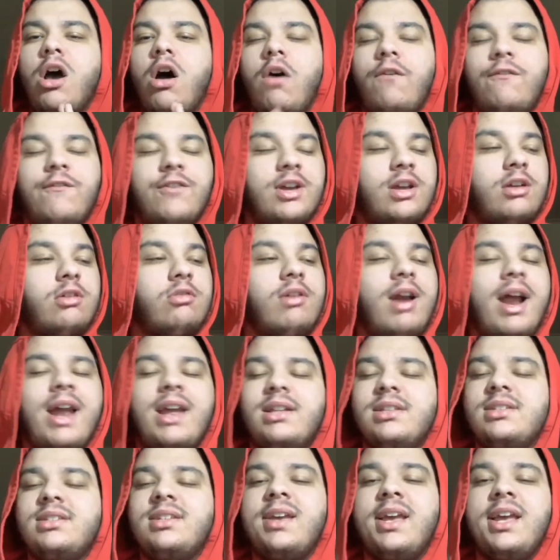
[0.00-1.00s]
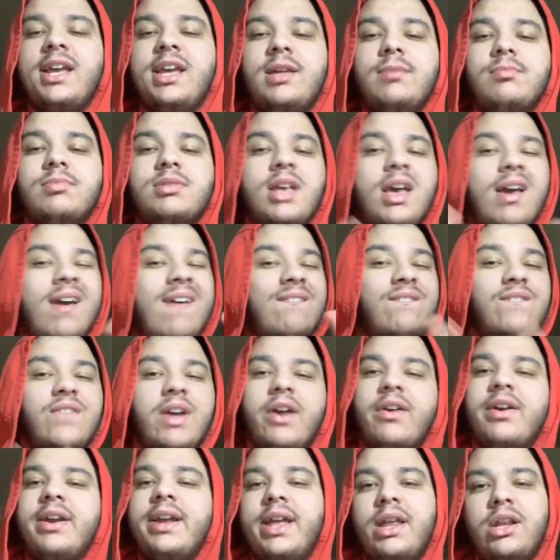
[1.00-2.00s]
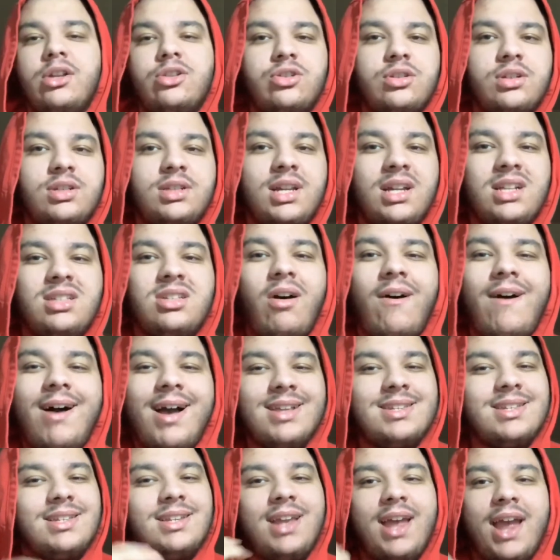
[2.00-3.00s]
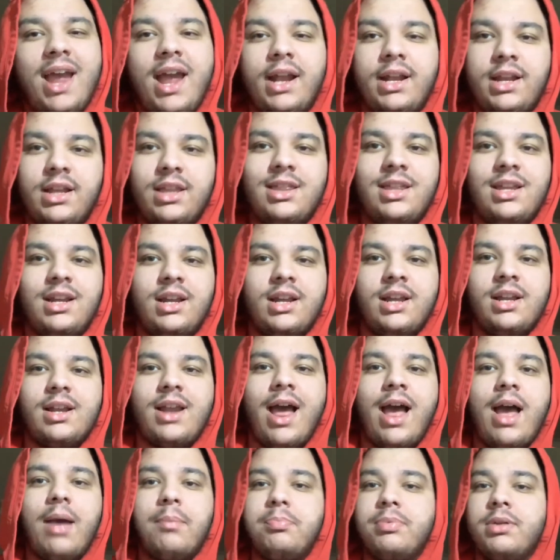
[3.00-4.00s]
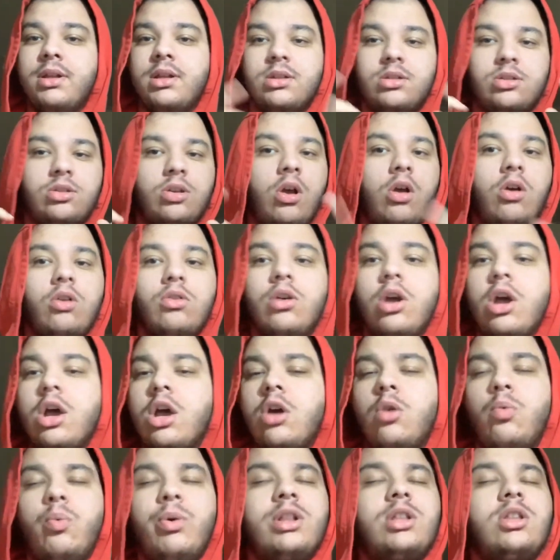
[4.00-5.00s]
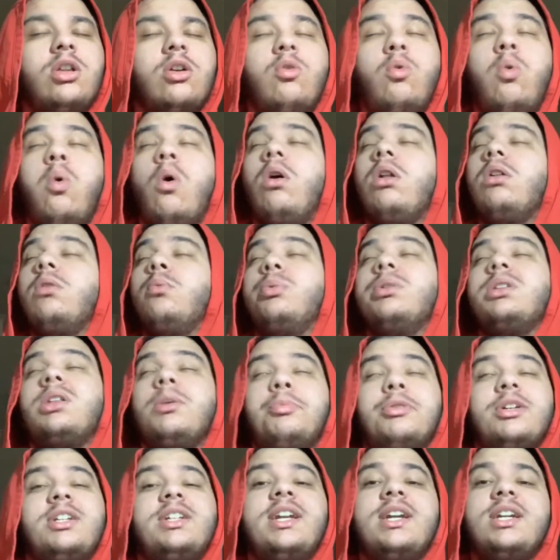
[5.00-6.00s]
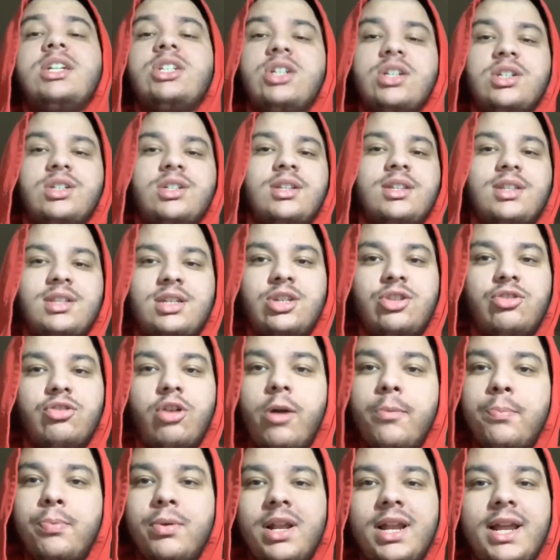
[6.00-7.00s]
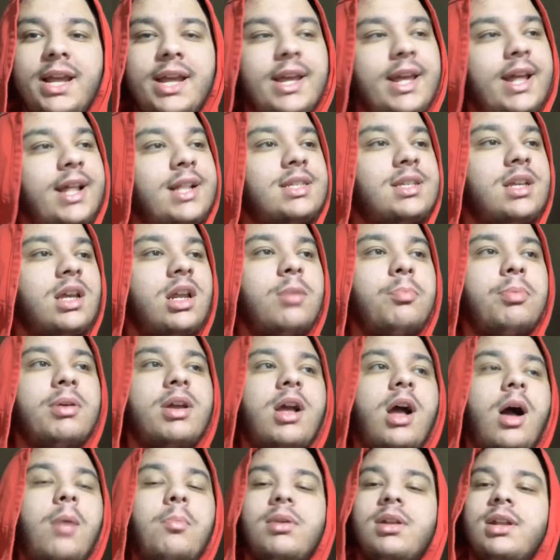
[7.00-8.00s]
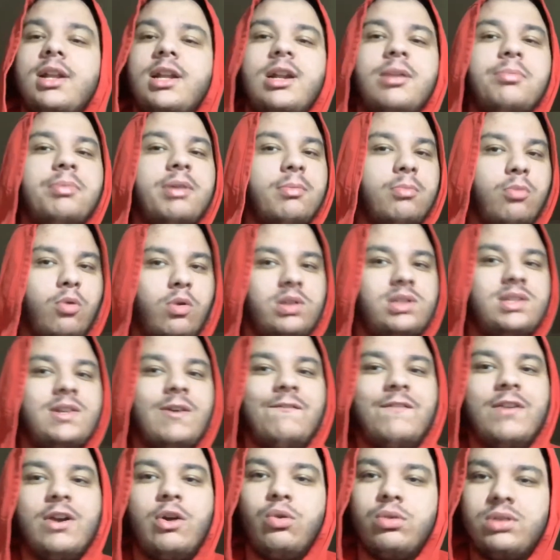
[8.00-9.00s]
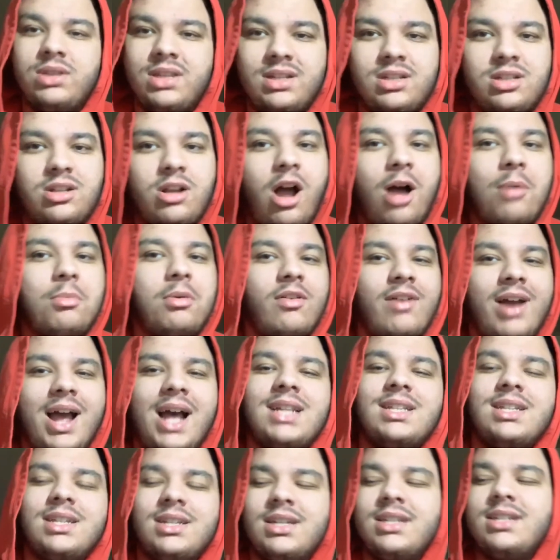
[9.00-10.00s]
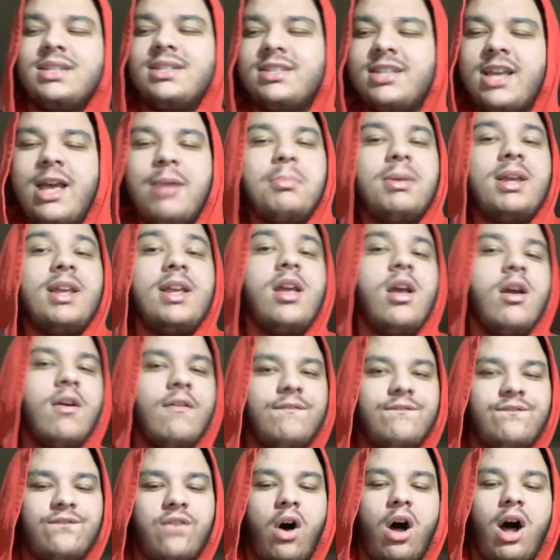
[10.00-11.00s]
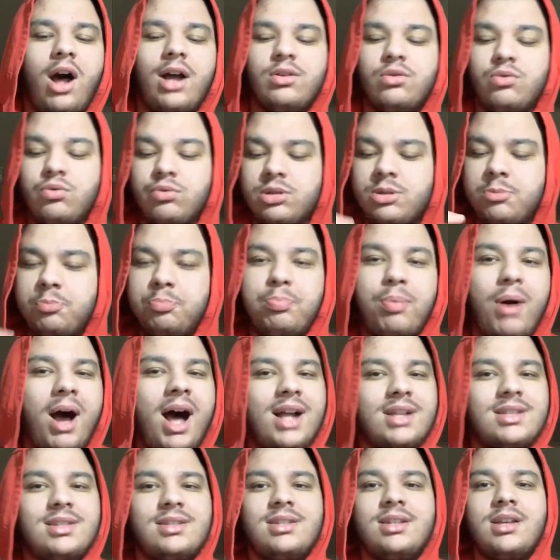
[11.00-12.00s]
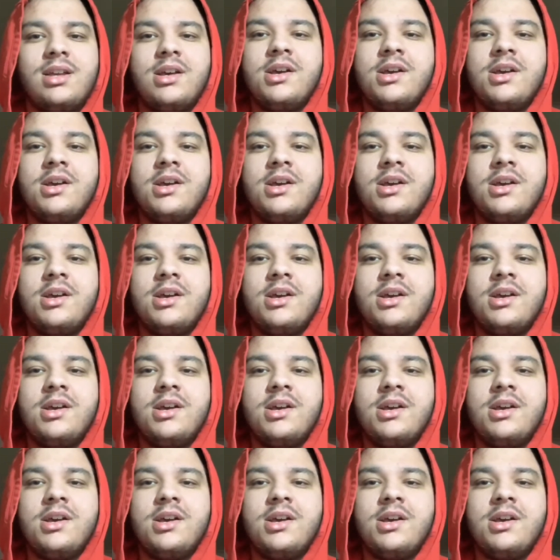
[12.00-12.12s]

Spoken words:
for great teams, very interesting ties, and anything can happen. So, with the predictions of this Europa League, it's going to become a little bit more difficult this time around in the semi-finals. But